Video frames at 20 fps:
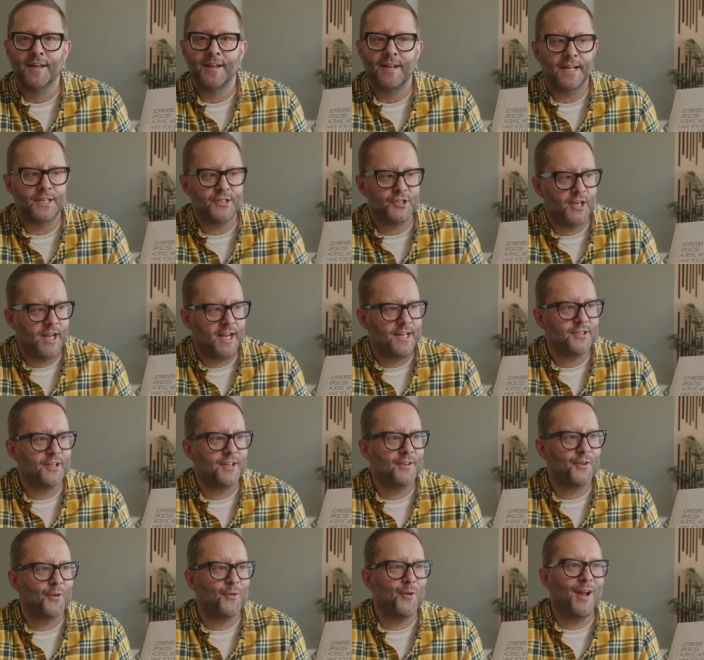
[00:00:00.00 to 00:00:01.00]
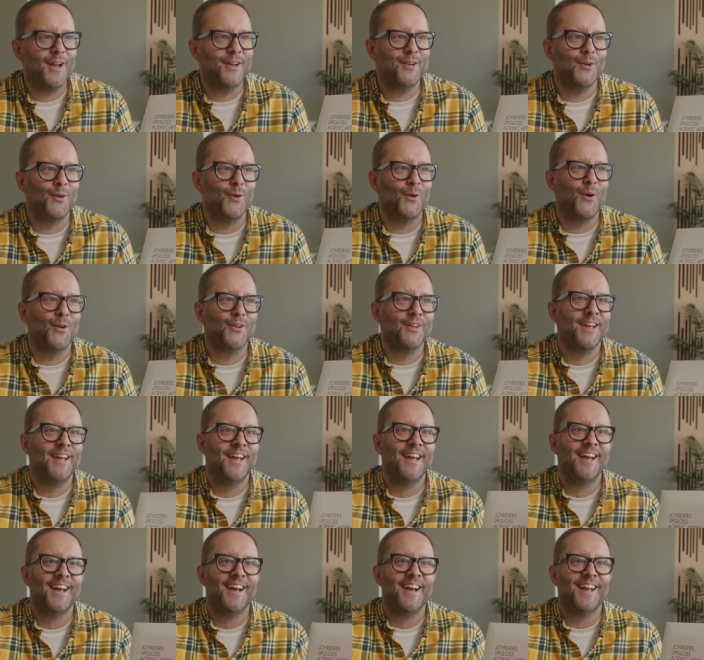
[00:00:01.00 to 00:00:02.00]
Like changing the record
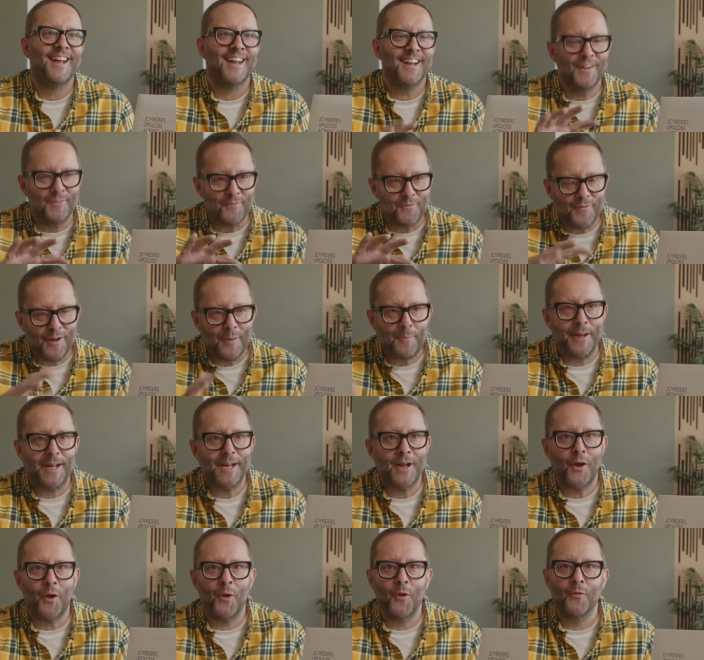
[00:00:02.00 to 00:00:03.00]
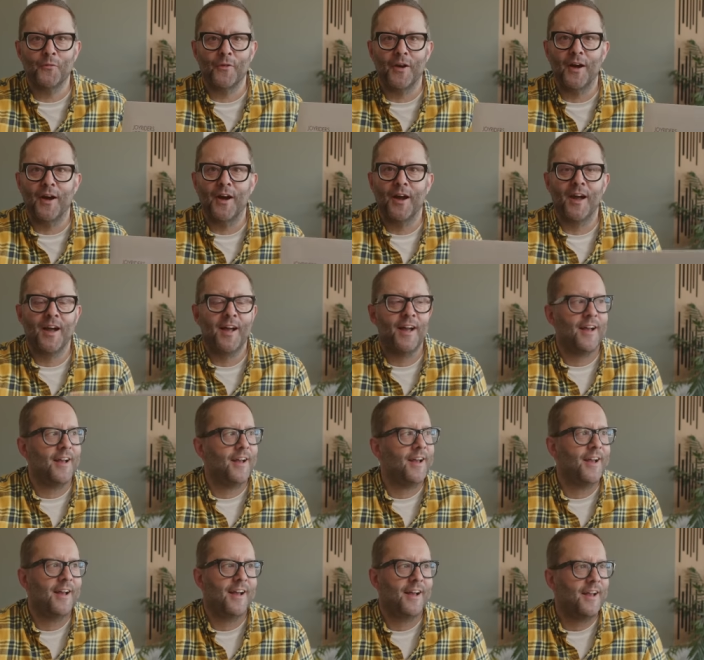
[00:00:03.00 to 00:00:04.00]
and flipping it over
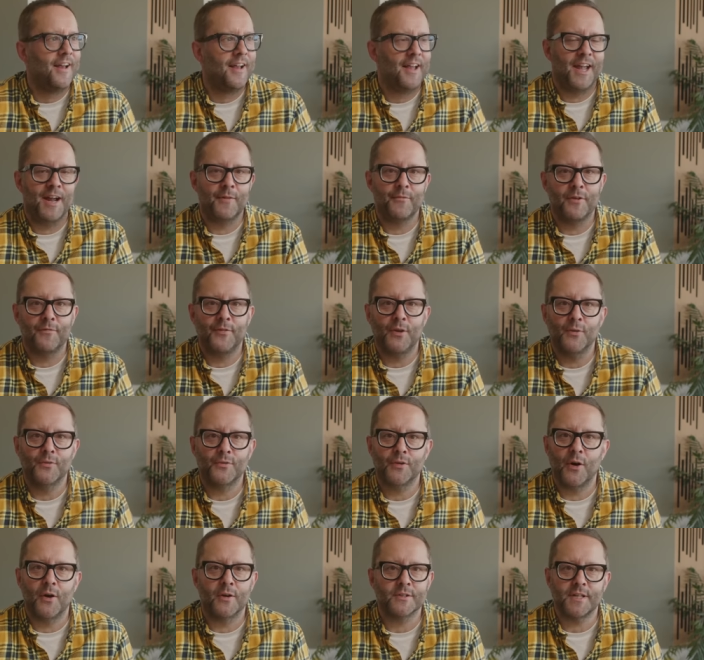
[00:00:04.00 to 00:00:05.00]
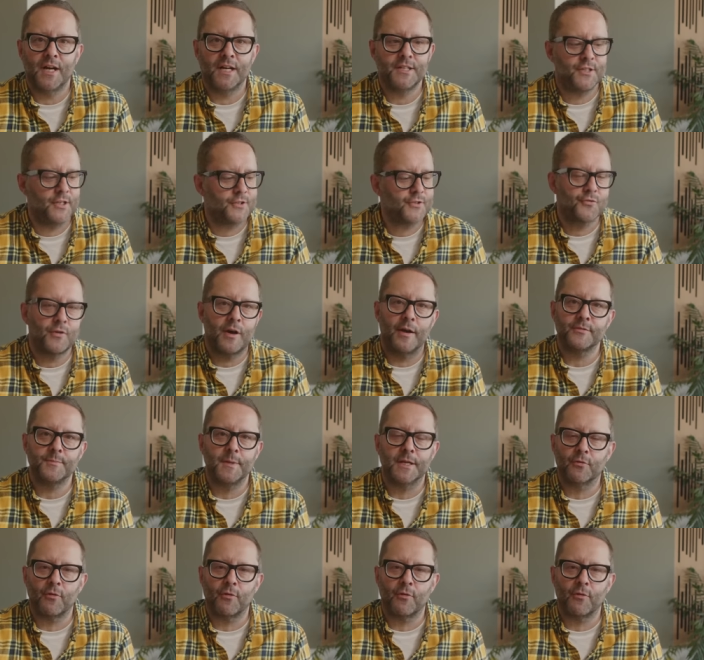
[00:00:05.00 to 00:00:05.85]
every few songs, it just drives me